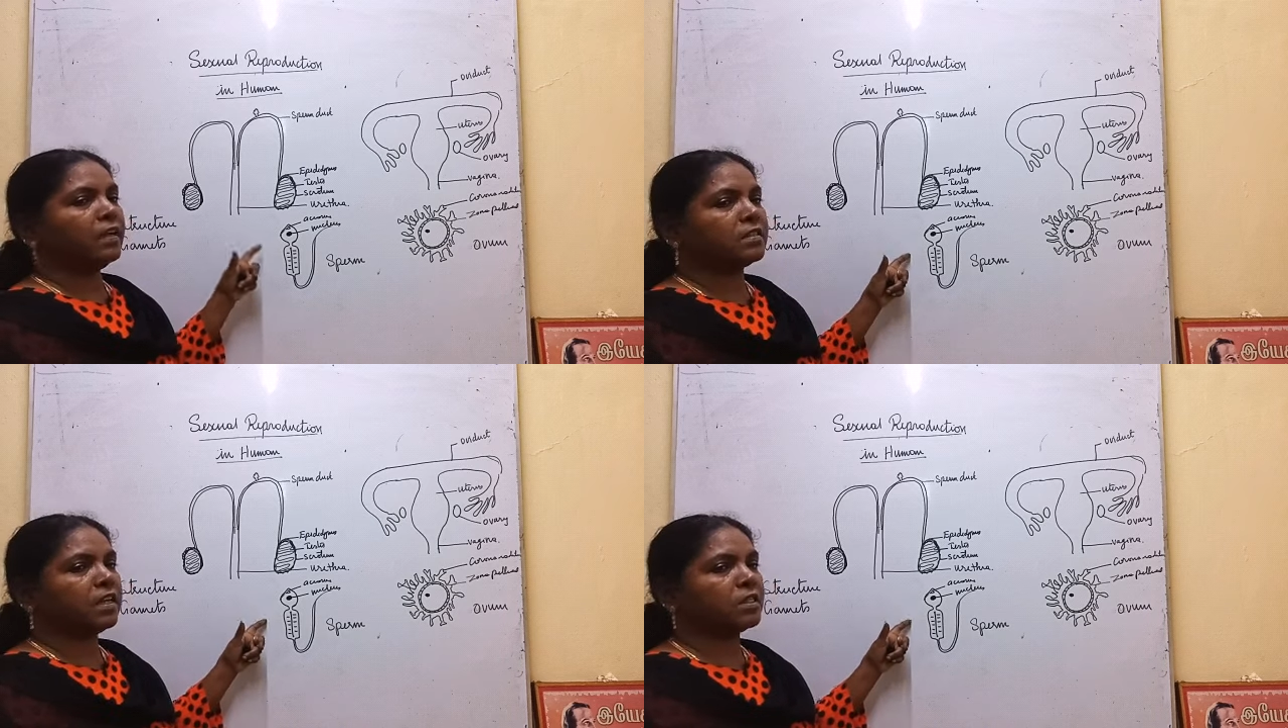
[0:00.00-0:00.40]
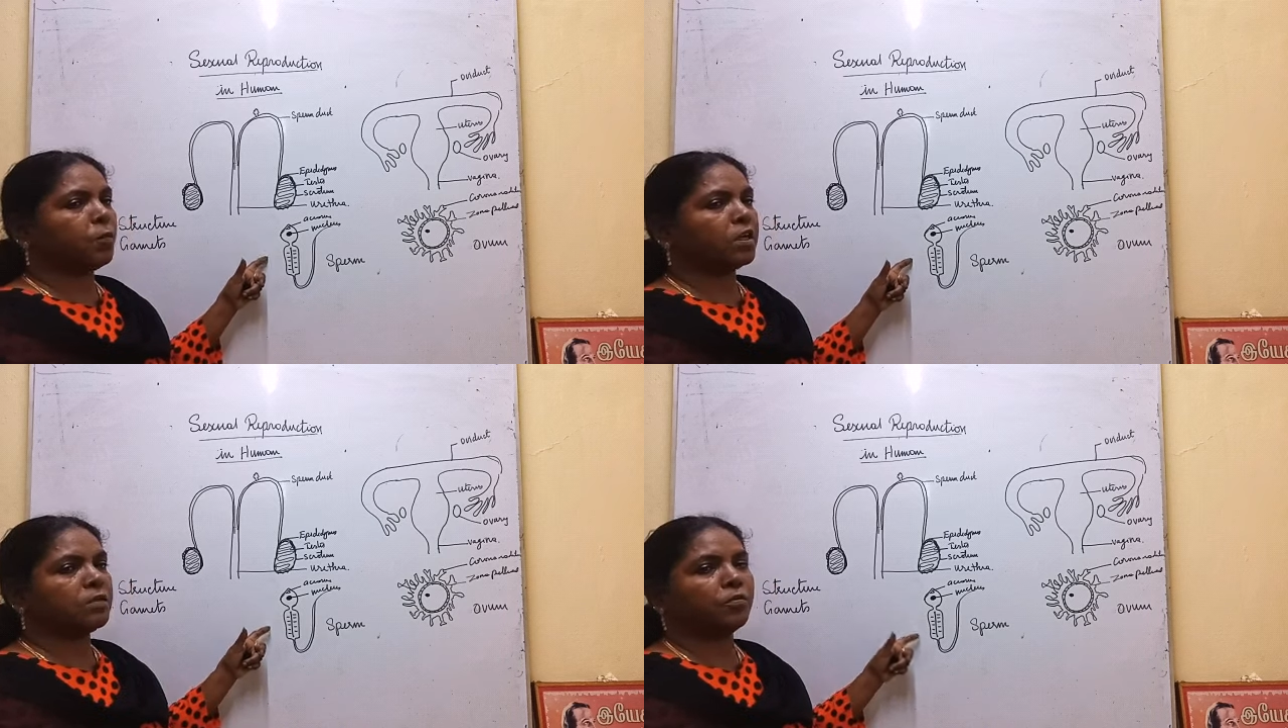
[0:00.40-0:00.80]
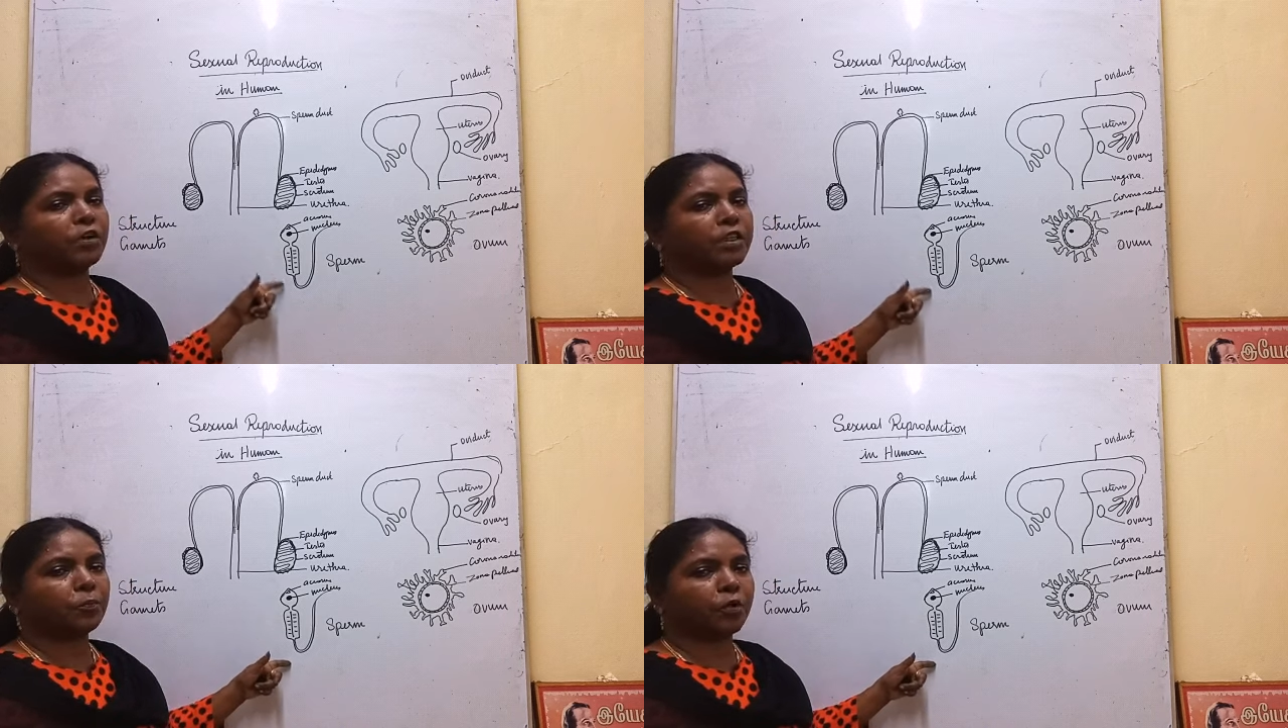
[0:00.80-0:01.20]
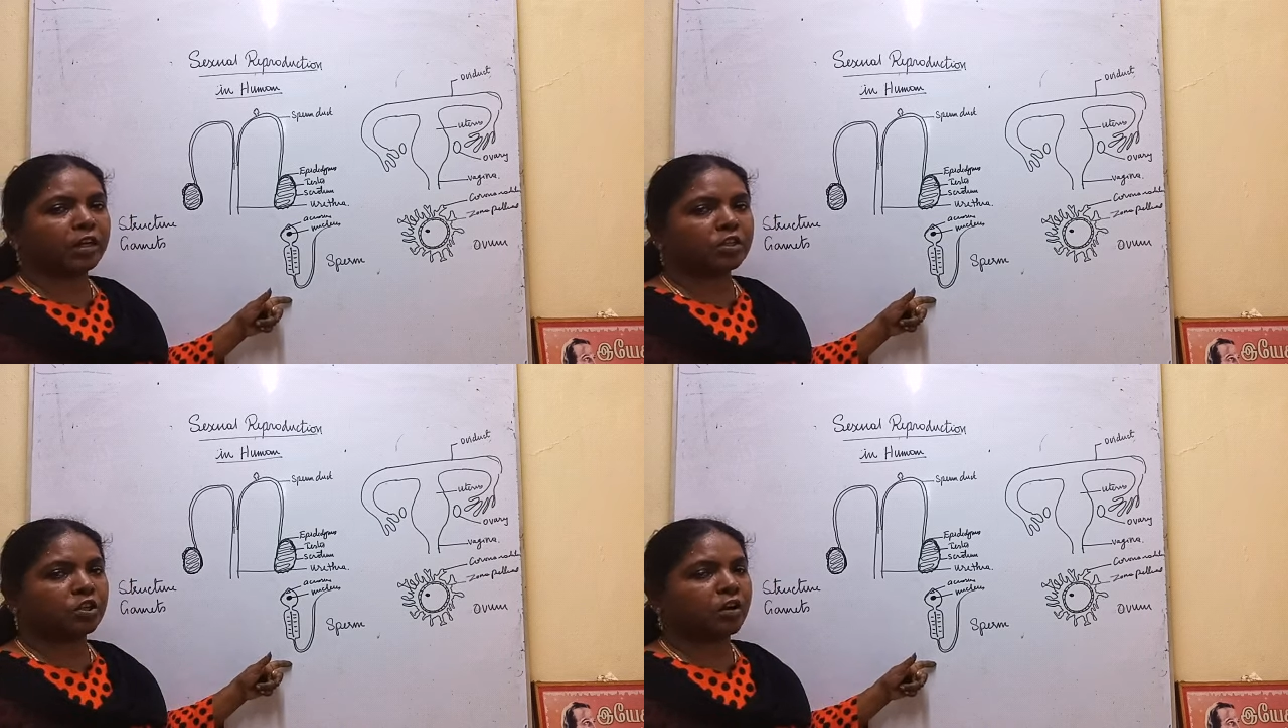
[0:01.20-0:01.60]
is responsible for the
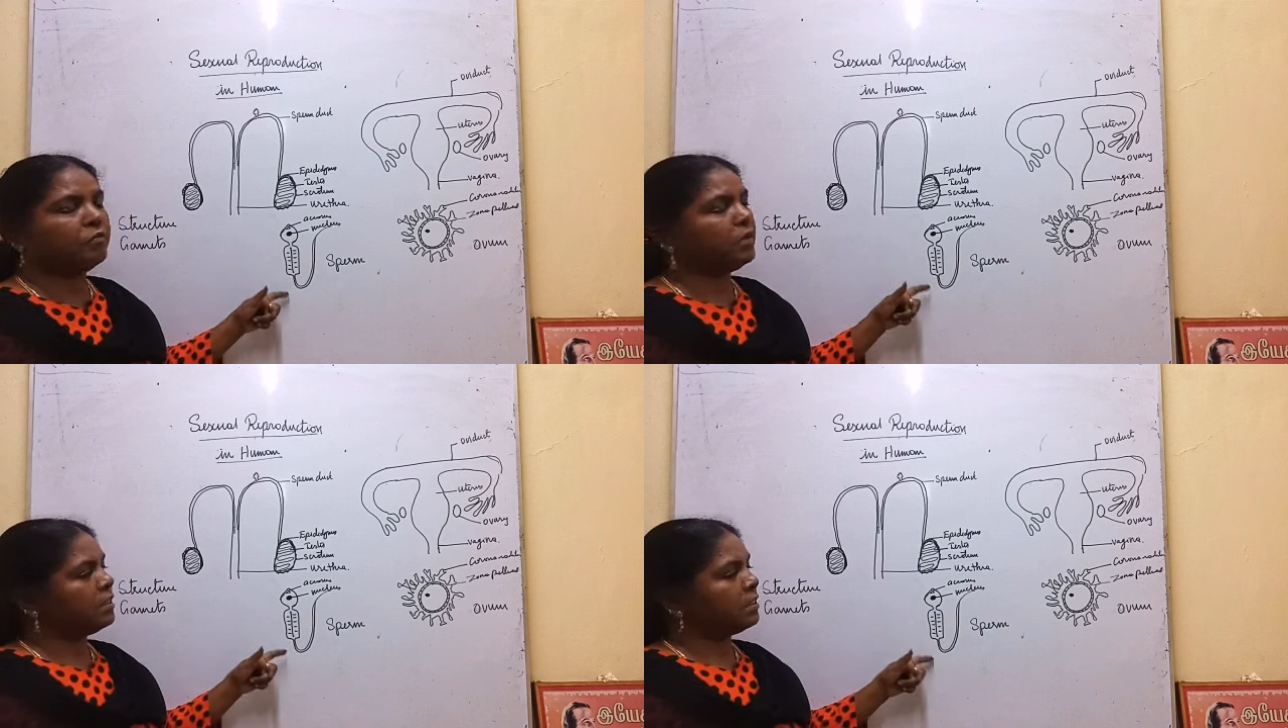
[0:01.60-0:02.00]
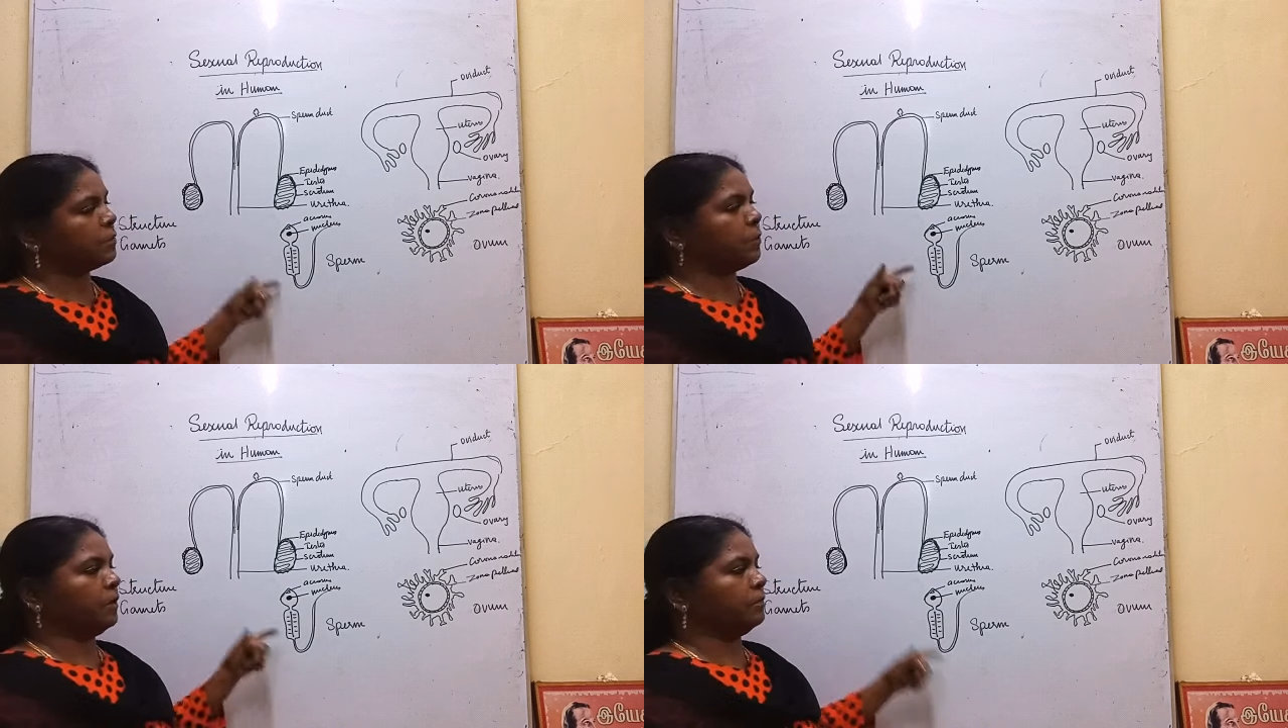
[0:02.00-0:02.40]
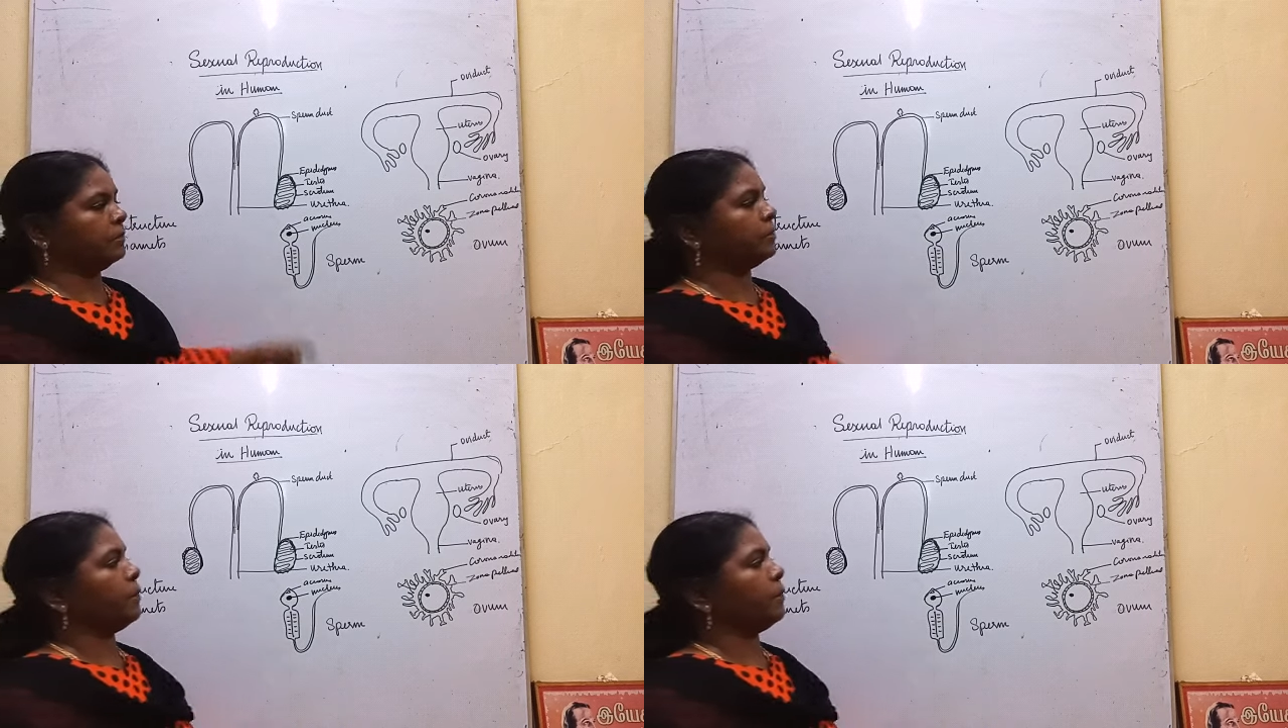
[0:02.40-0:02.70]
production of sperm.